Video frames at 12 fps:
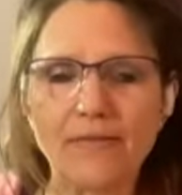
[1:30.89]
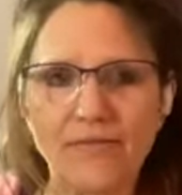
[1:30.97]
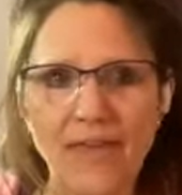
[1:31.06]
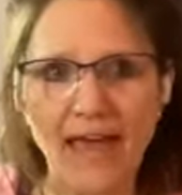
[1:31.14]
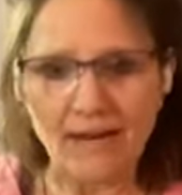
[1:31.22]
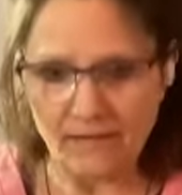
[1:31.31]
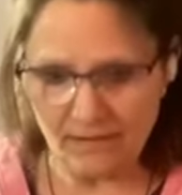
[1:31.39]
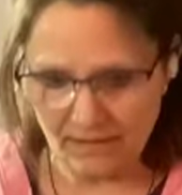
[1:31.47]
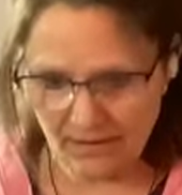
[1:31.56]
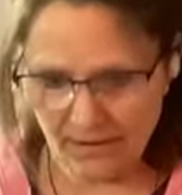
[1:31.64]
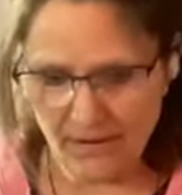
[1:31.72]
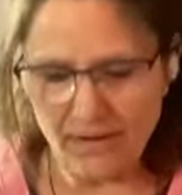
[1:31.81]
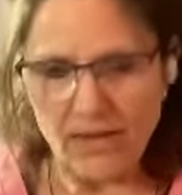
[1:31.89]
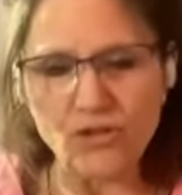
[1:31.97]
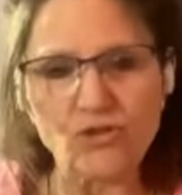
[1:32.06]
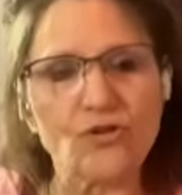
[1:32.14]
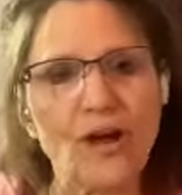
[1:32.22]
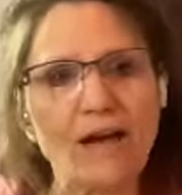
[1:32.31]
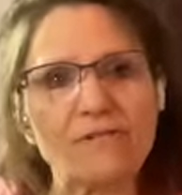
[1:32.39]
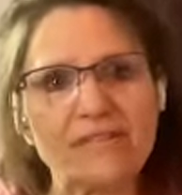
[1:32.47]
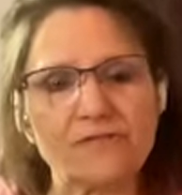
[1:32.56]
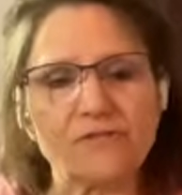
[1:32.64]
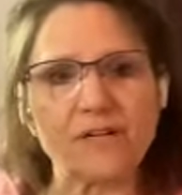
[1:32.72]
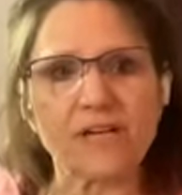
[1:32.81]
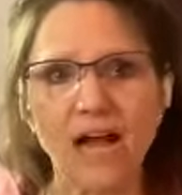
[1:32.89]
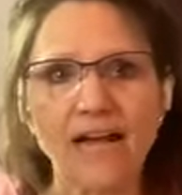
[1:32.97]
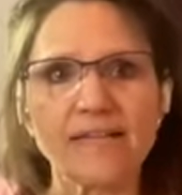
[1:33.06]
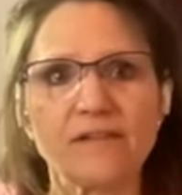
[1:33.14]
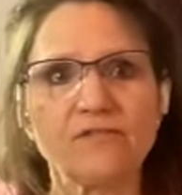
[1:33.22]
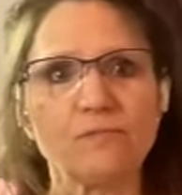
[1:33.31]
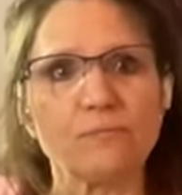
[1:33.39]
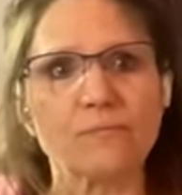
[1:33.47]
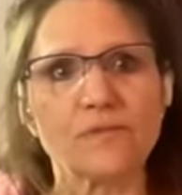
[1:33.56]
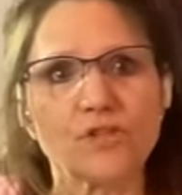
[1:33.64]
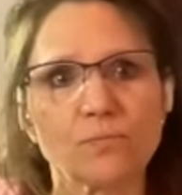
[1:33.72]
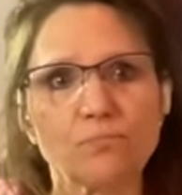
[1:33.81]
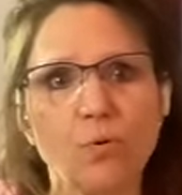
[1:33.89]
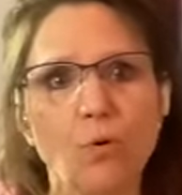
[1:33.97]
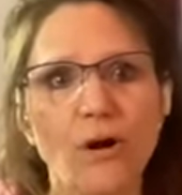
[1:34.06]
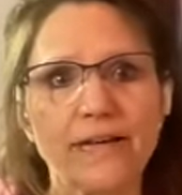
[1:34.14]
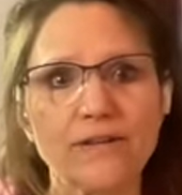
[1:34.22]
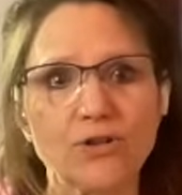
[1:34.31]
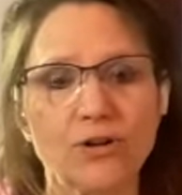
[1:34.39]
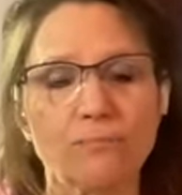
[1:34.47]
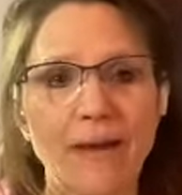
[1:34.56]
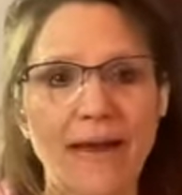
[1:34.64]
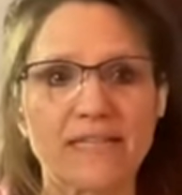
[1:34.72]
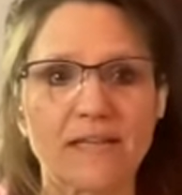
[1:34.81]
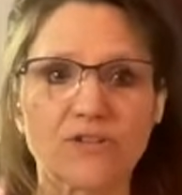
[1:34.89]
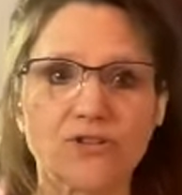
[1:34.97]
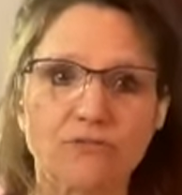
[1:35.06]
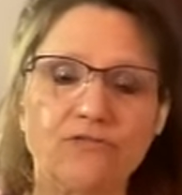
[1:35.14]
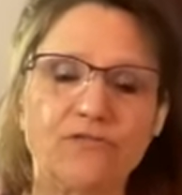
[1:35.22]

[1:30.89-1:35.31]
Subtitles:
then you have a different kind of support in your base, because